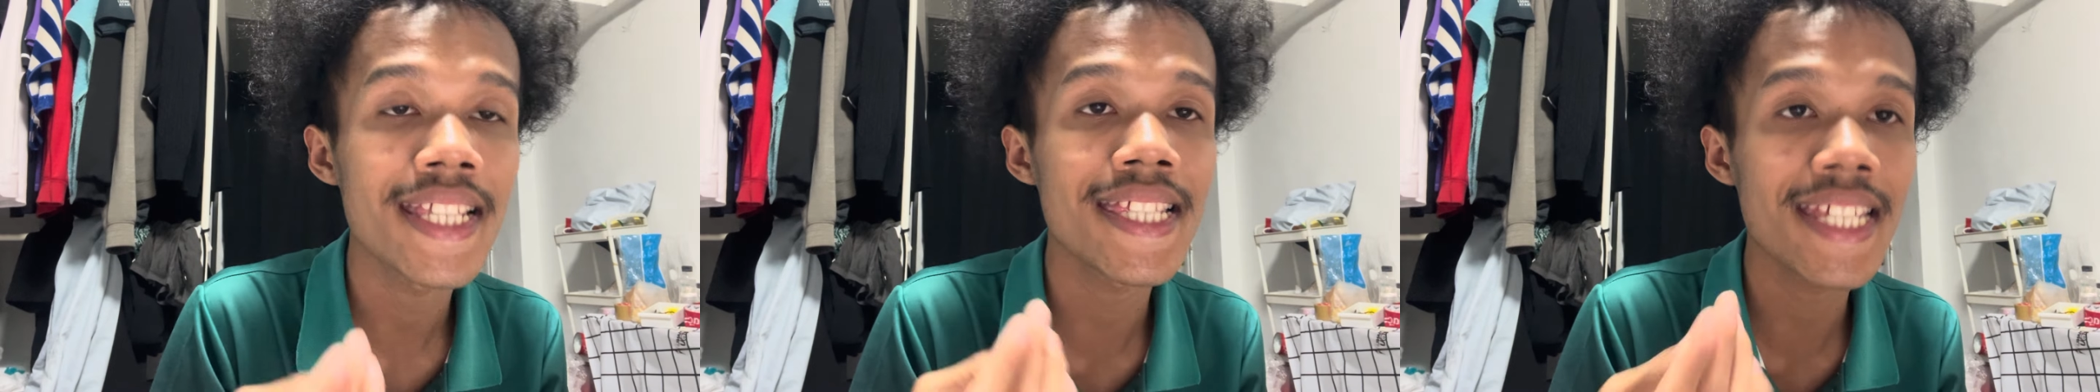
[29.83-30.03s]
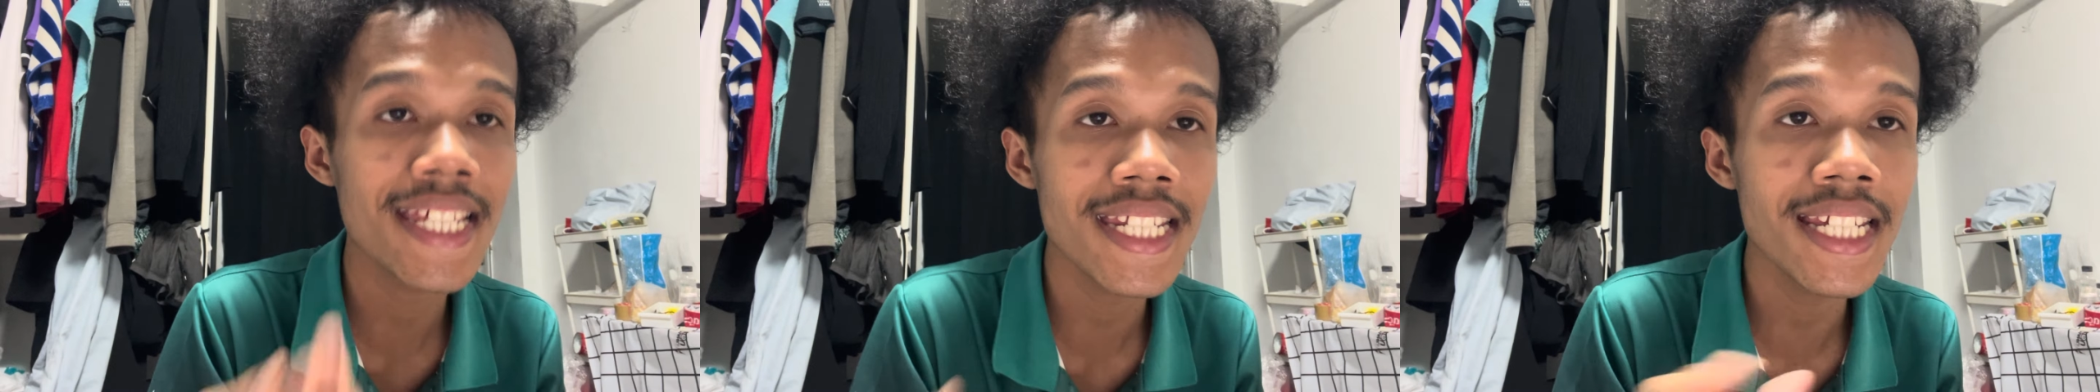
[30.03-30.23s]

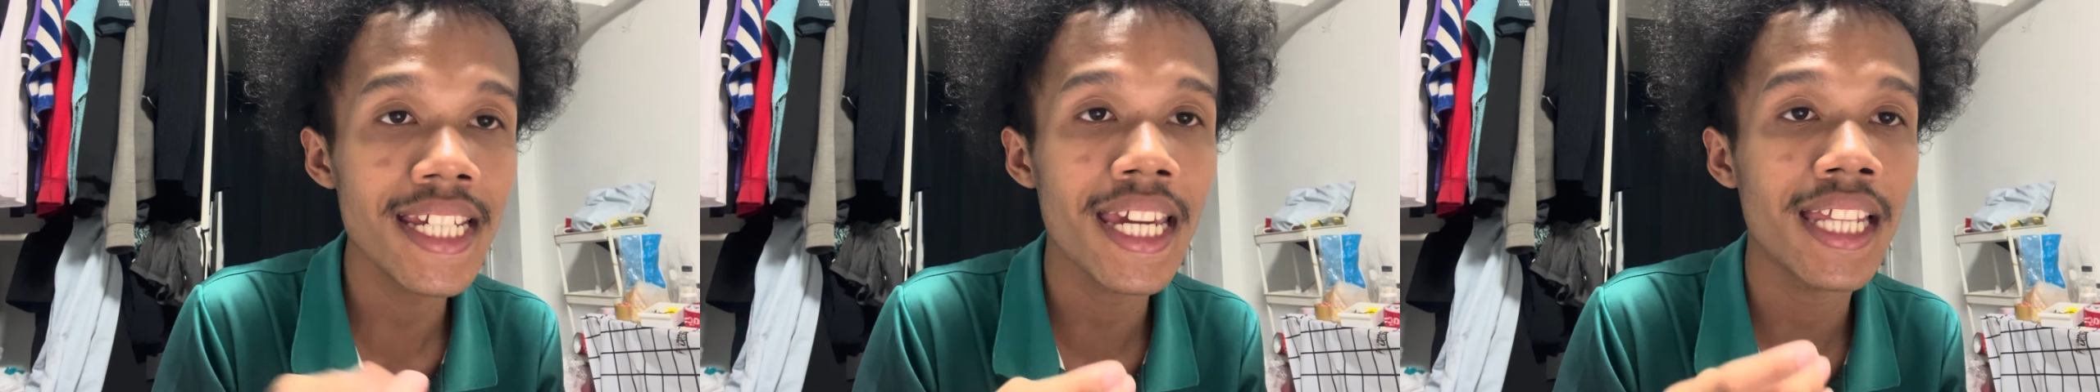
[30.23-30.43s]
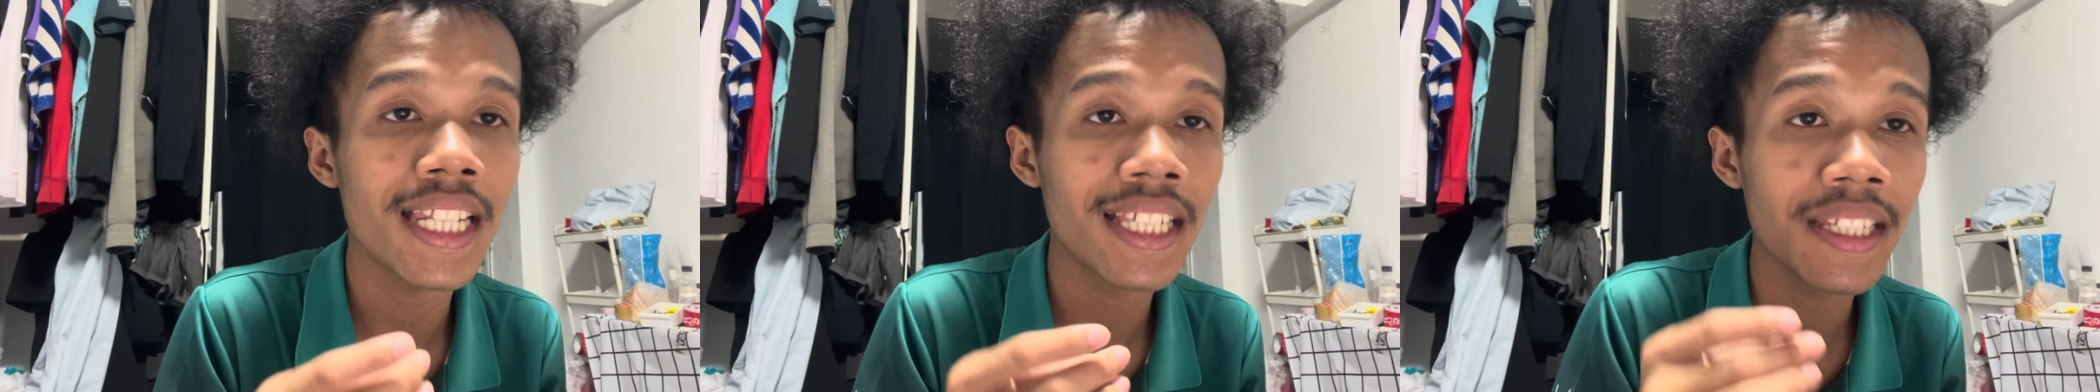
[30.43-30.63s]
setting,
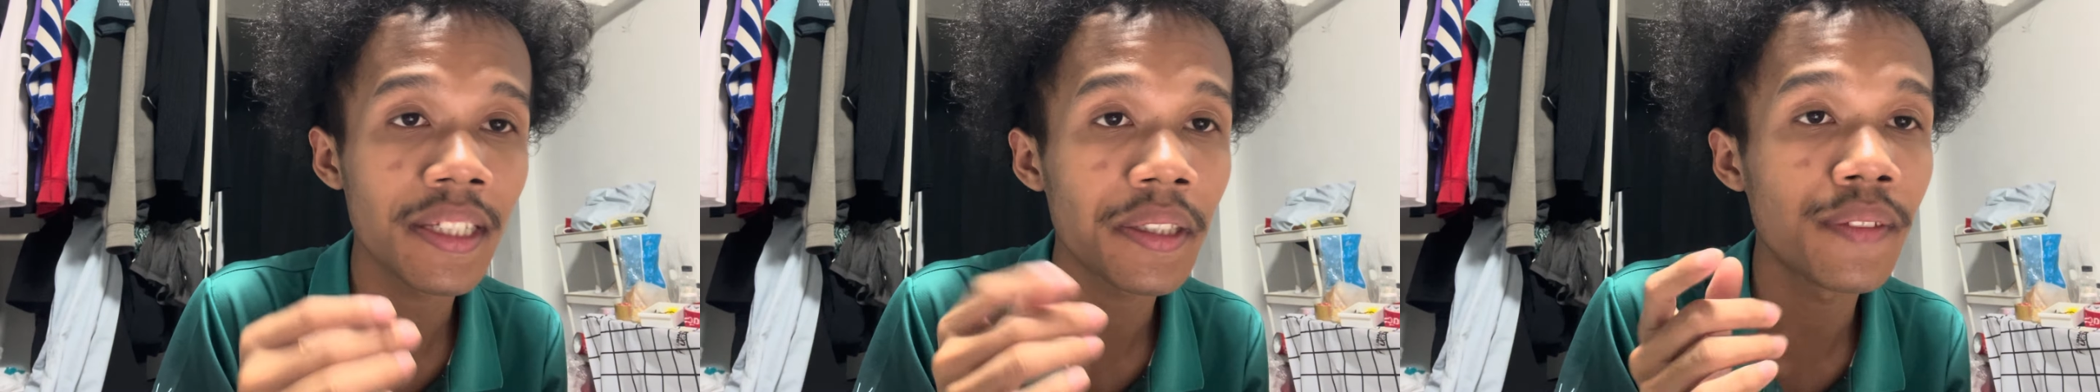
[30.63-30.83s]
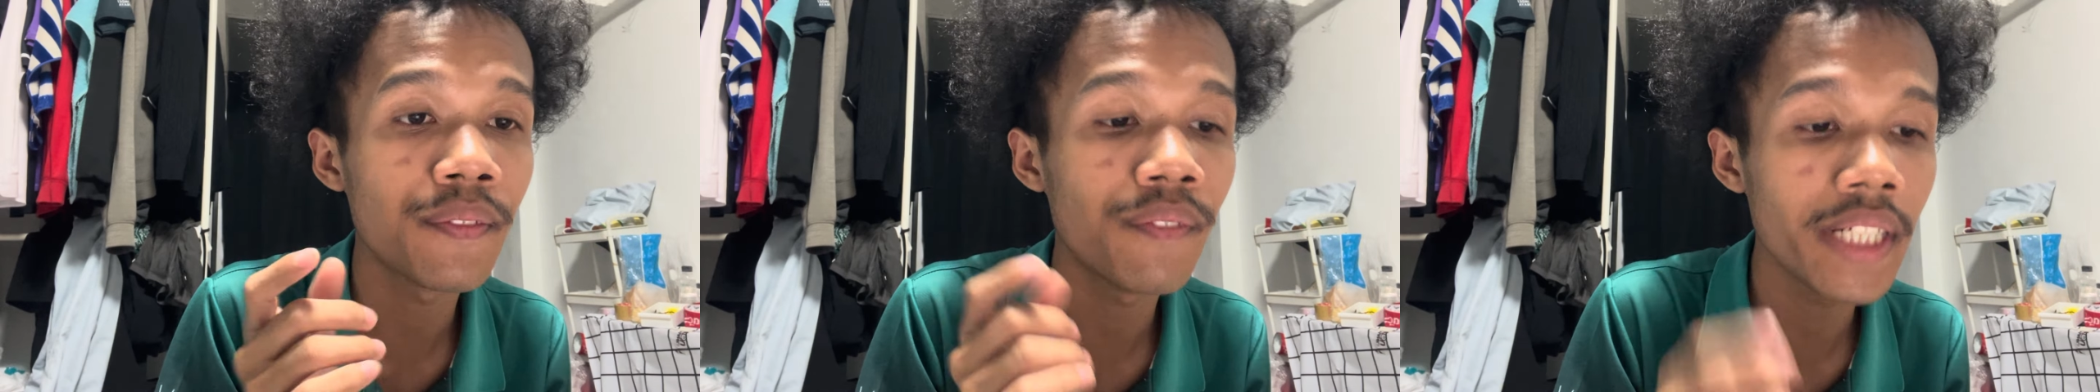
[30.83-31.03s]
and
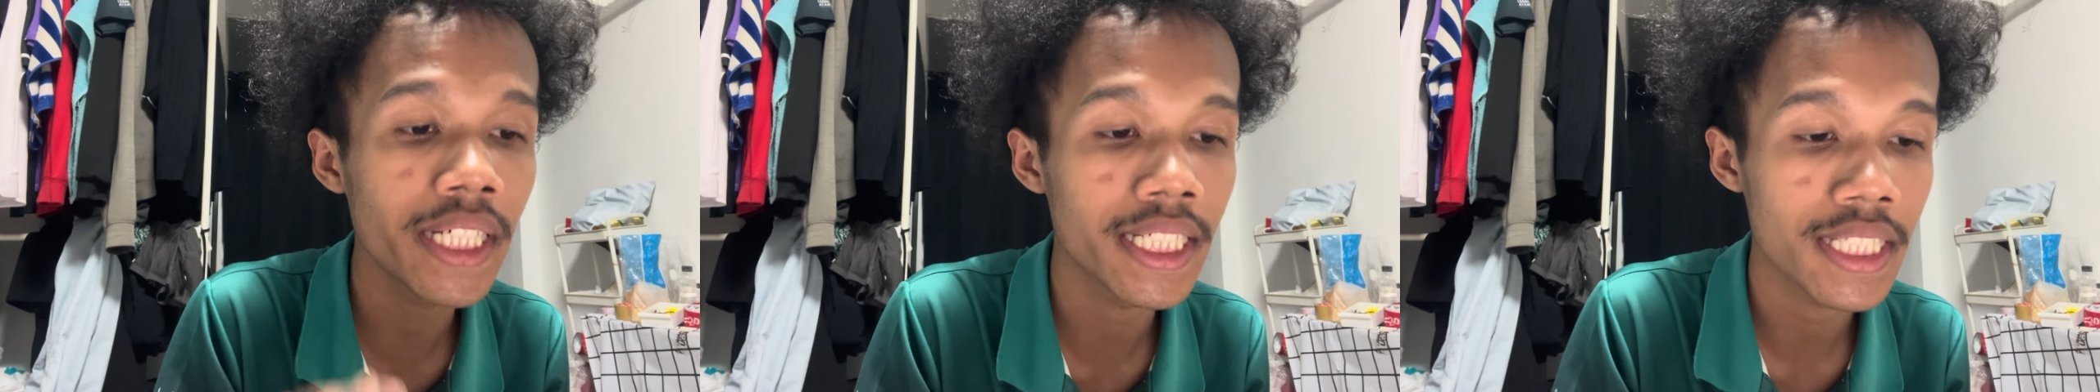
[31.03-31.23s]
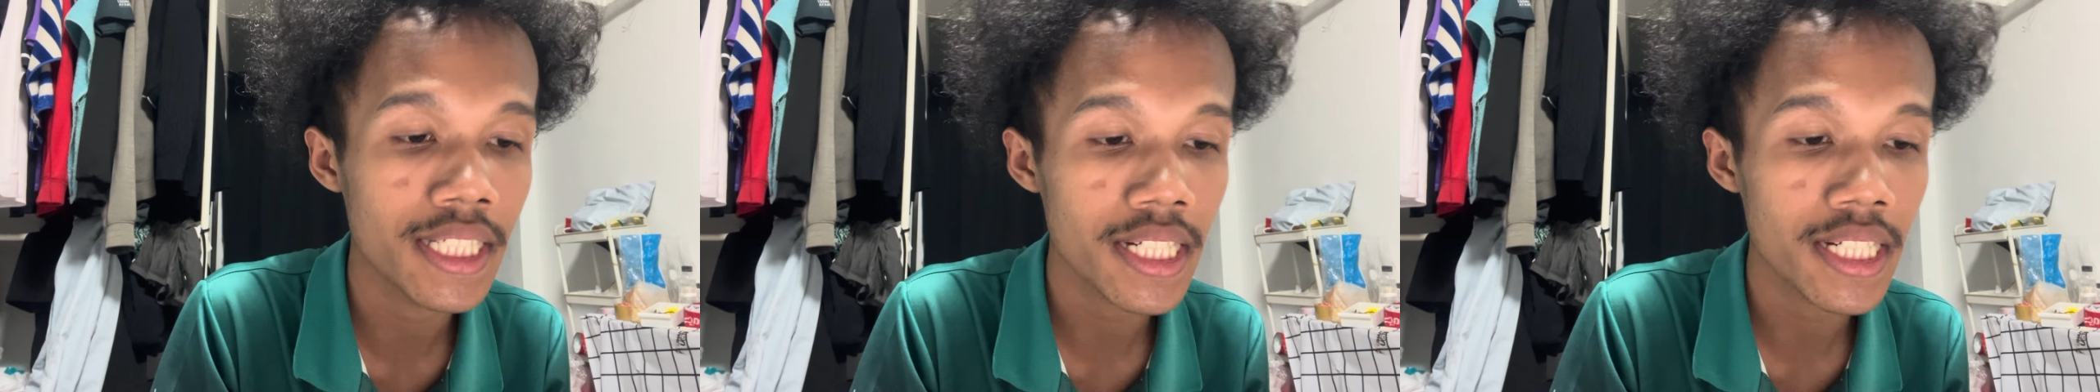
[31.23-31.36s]
conflict.